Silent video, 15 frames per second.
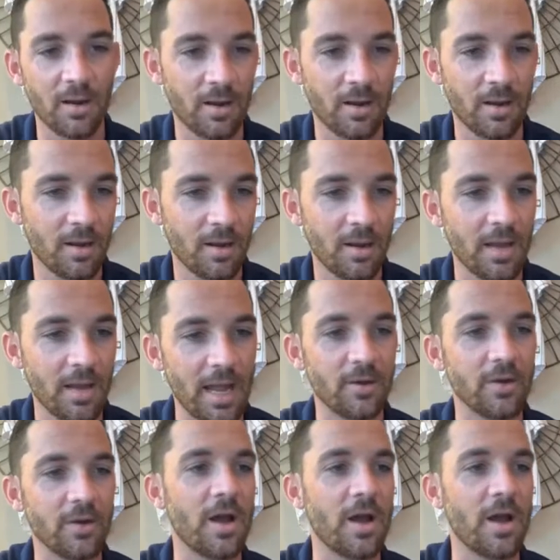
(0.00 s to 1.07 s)
and or no,
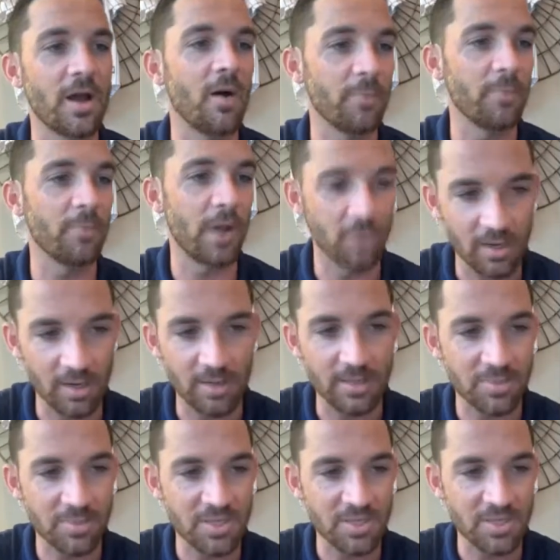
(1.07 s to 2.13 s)
I'm looking at the opposite way.
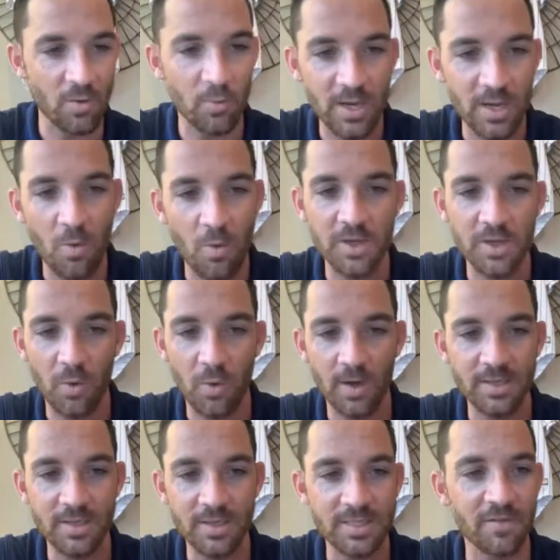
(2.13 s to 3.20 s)
Week 1, 27.
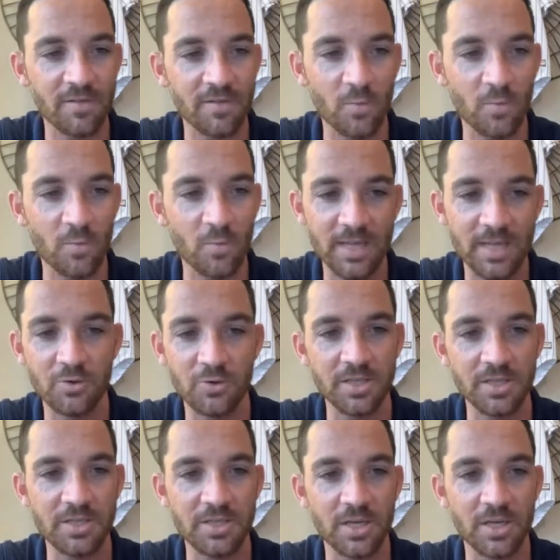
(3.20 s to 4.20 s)
Week 2, 22.